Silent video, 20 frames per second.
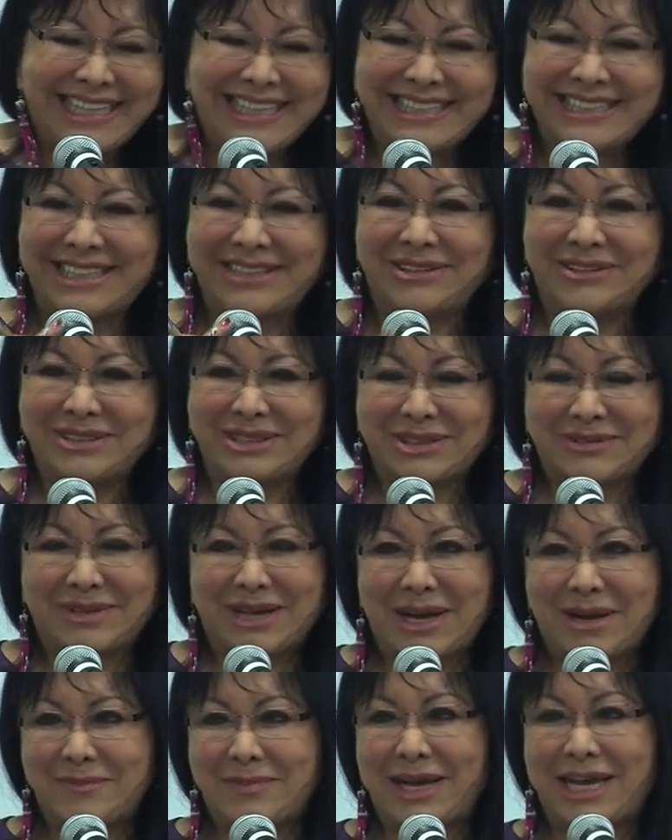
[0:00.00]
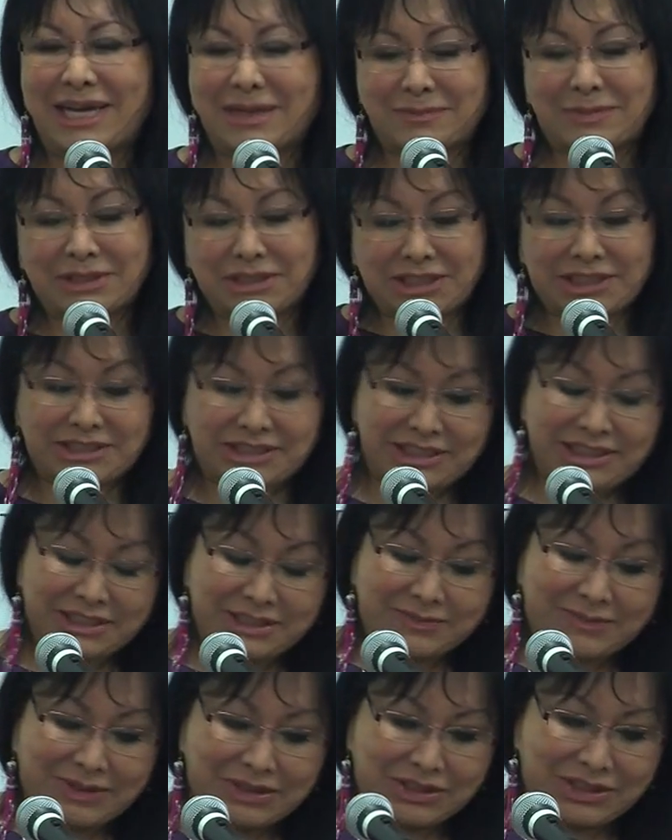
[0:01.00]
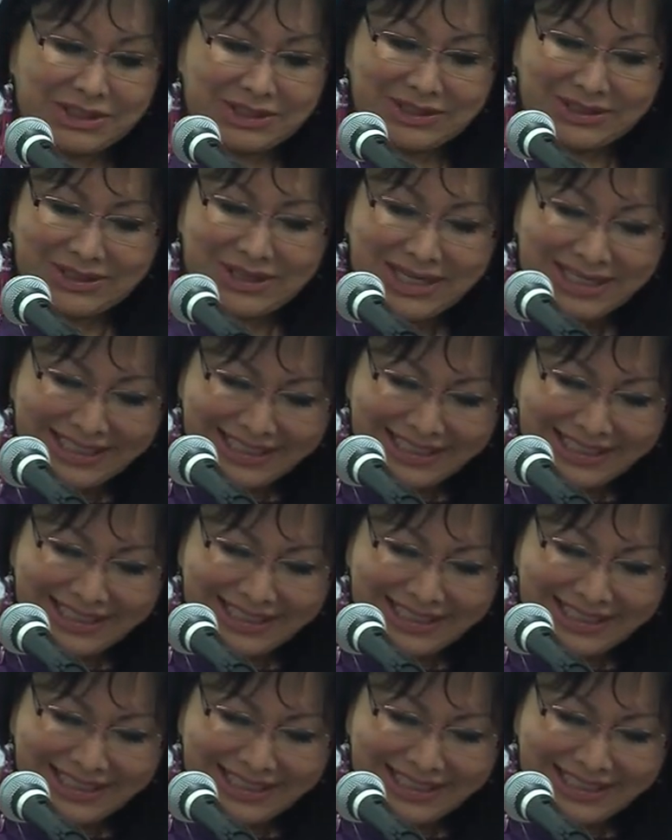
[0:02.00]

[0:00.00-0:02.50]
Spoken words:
So it was a while back, but she is much younger.